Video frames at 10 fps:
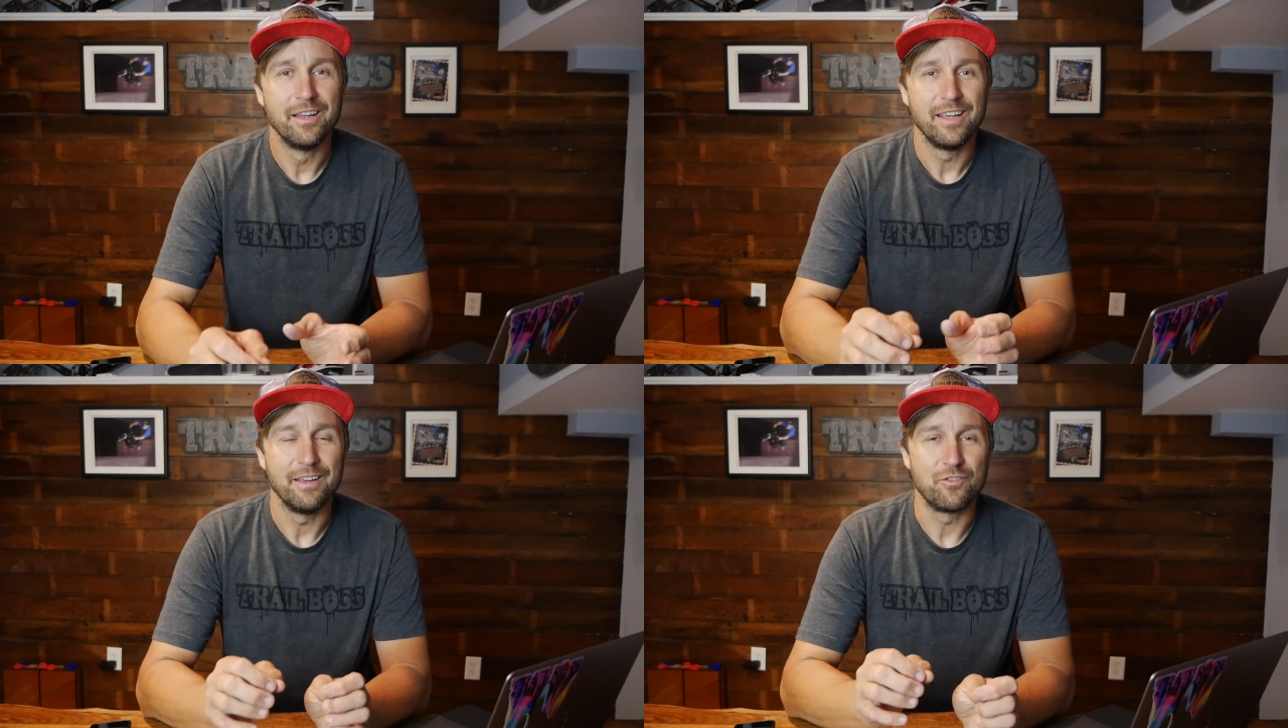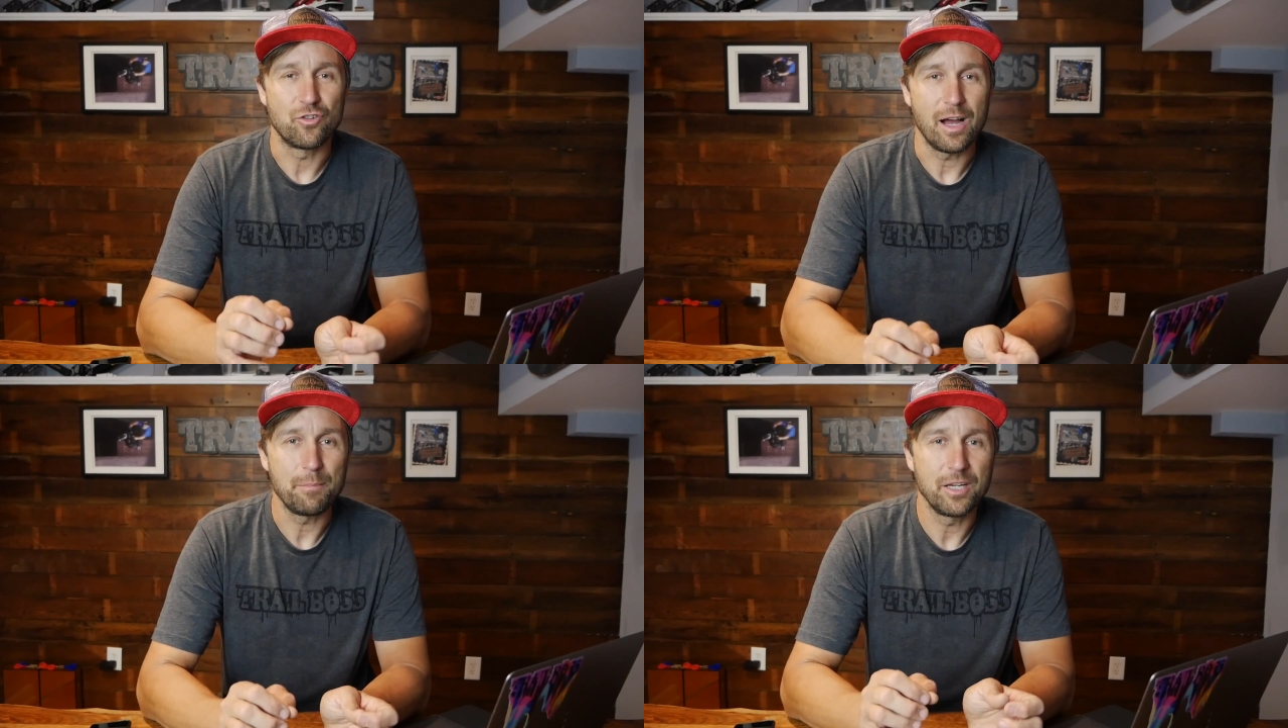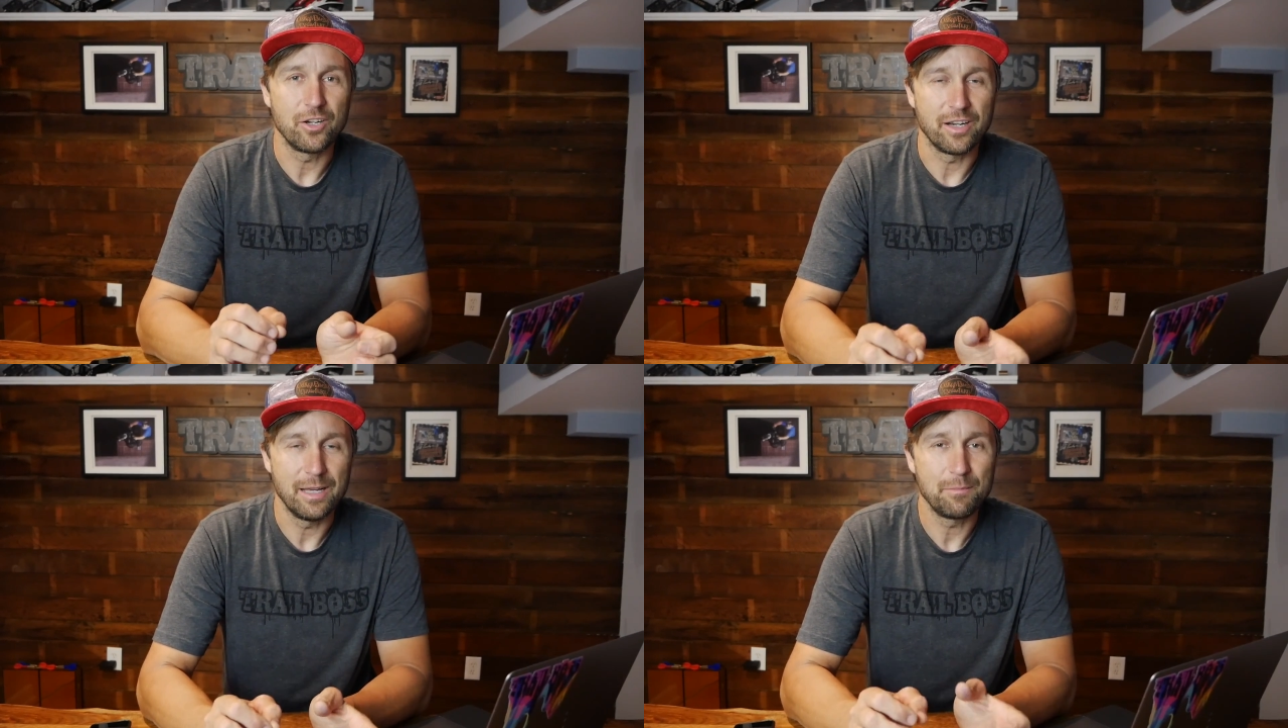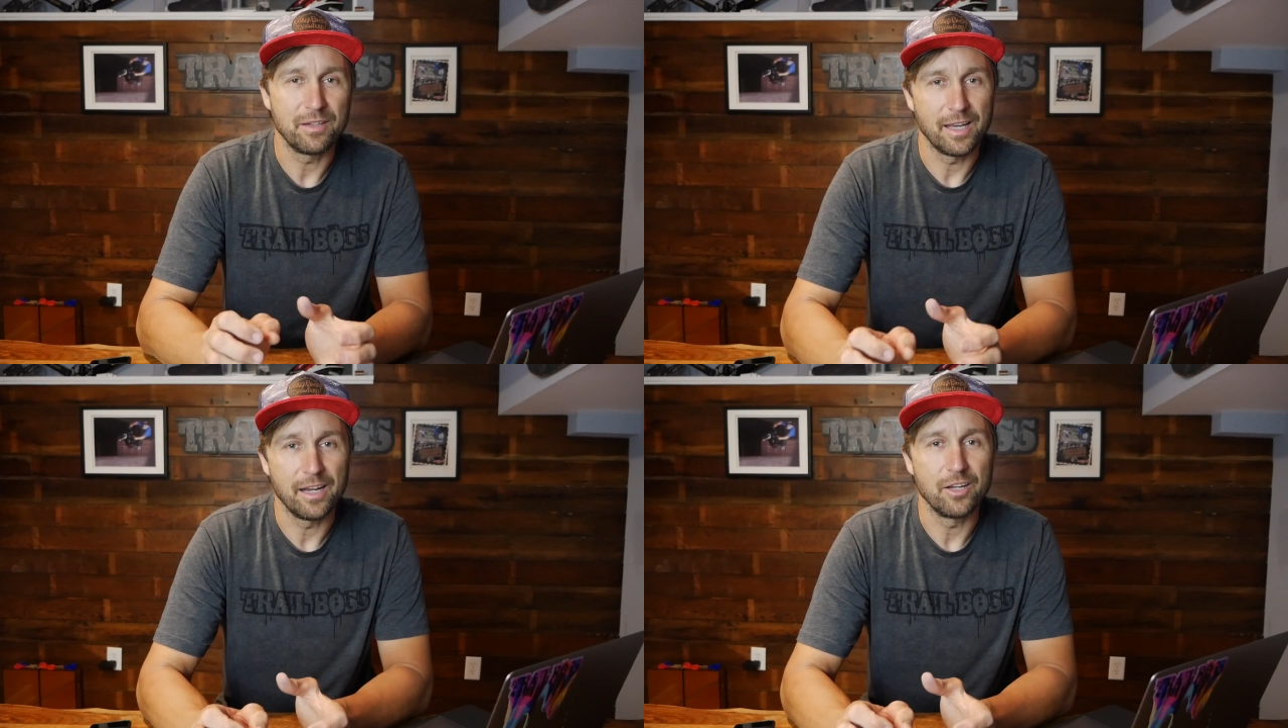If dropping your hips
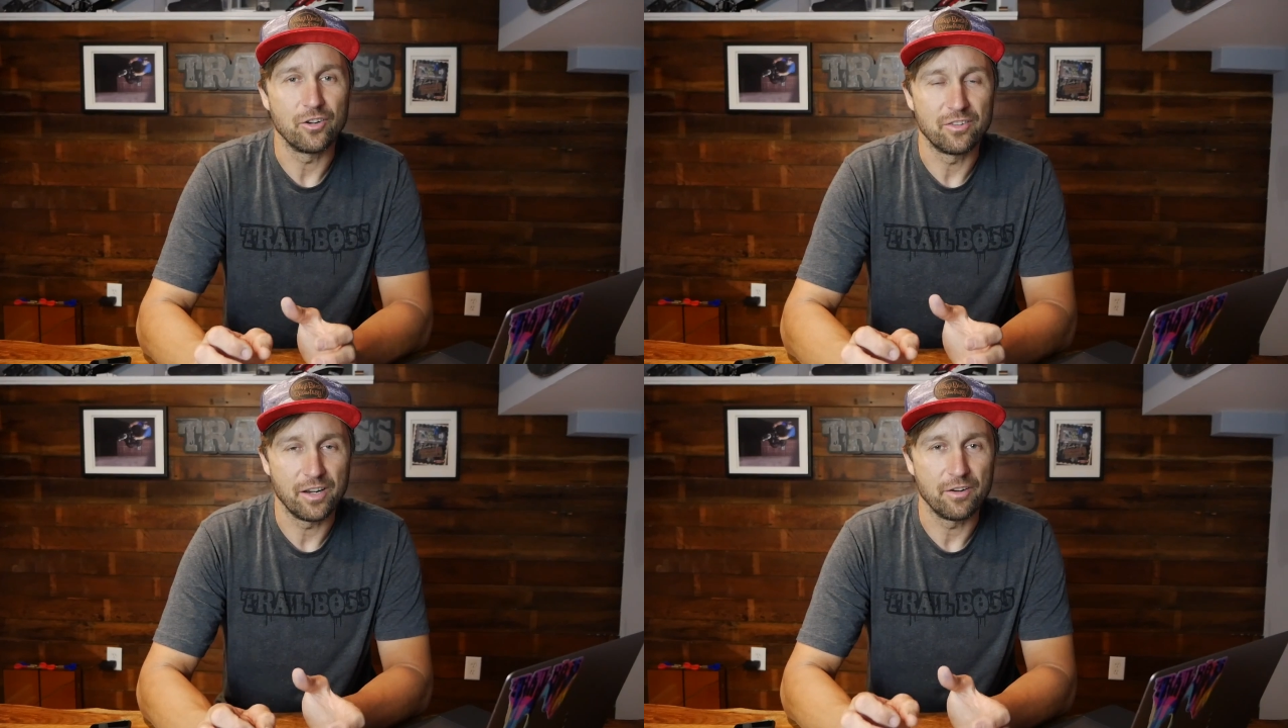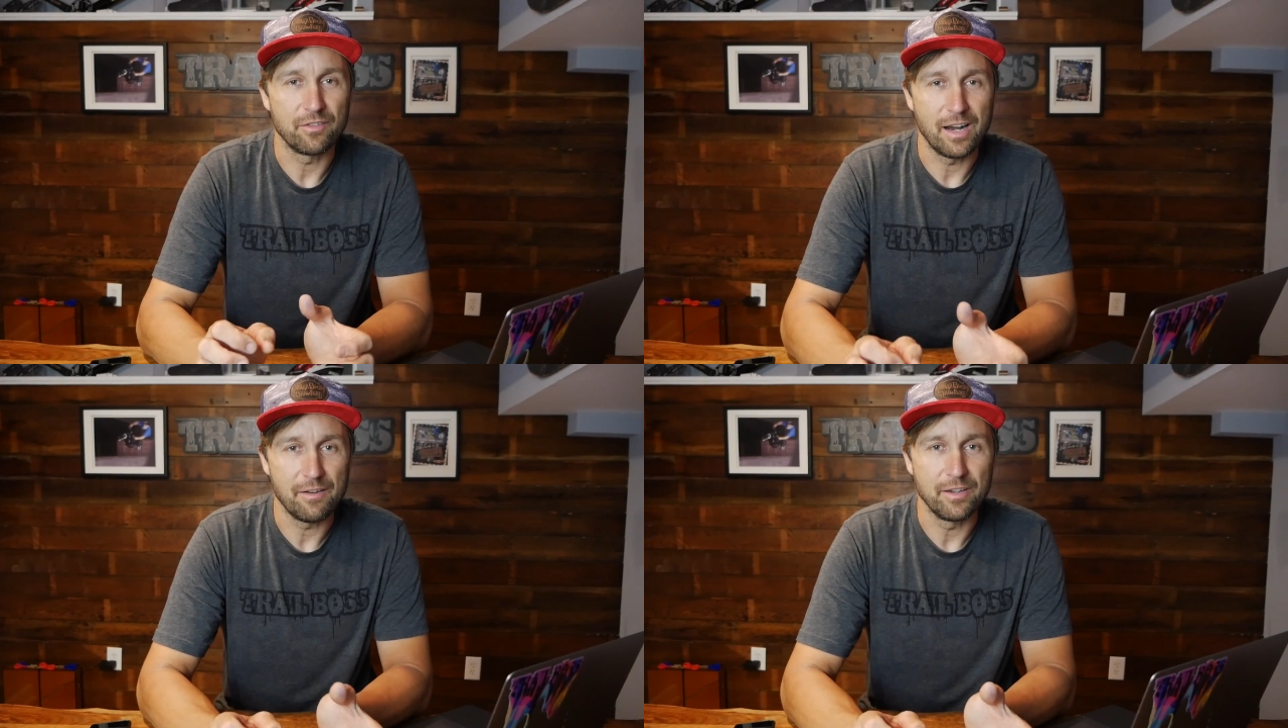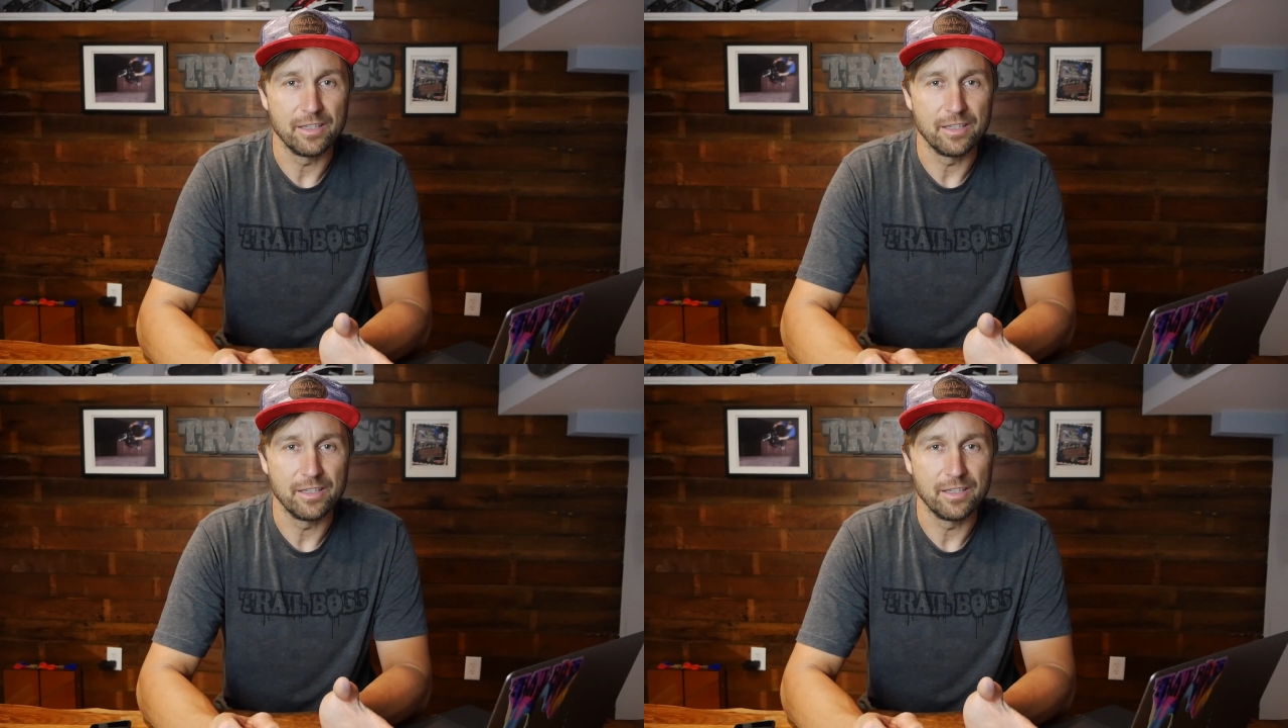and getting your center of gravity